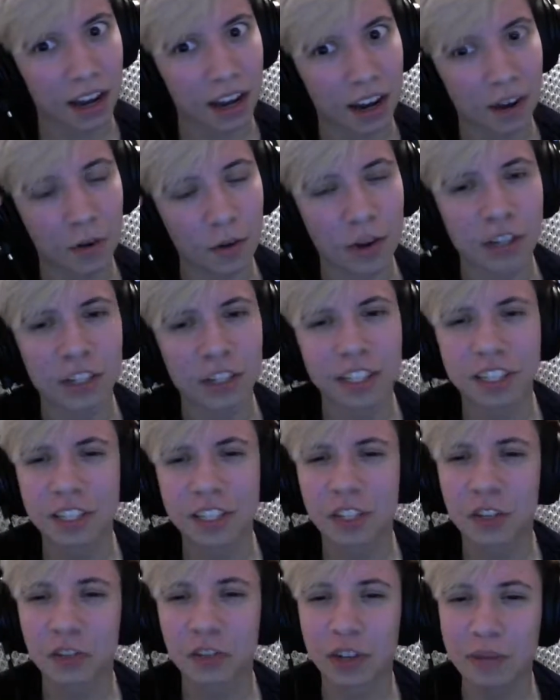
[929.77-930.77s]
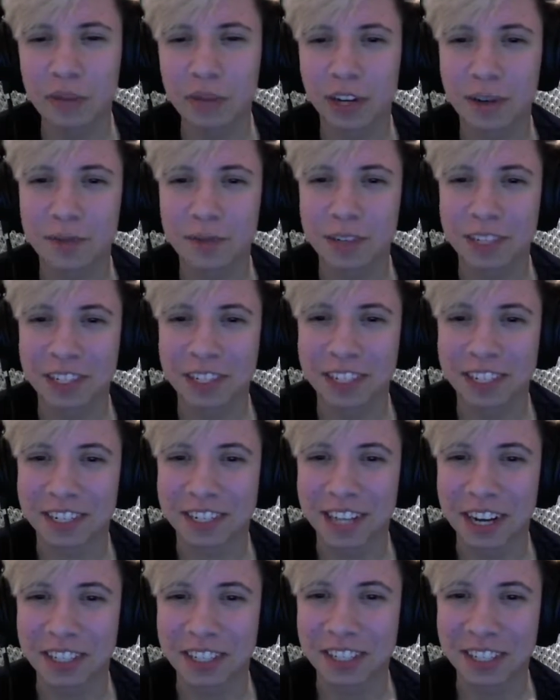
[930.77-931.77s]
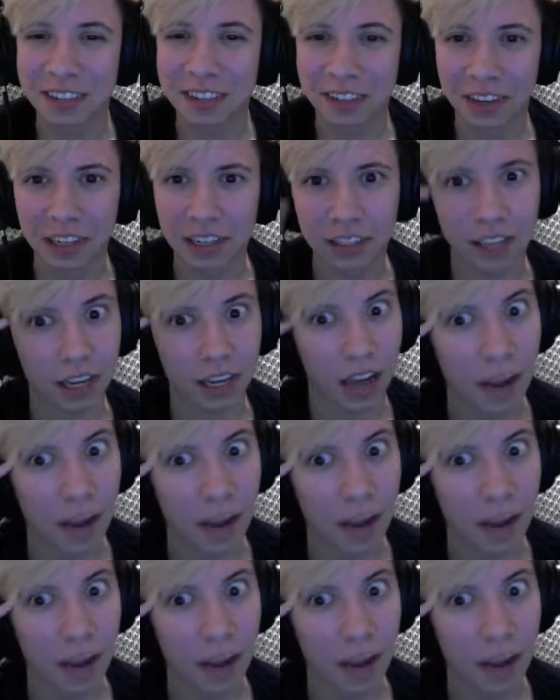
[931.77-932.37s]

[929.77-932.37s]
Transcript: oh, and this is in Dream Drop Distance actually, where he's like,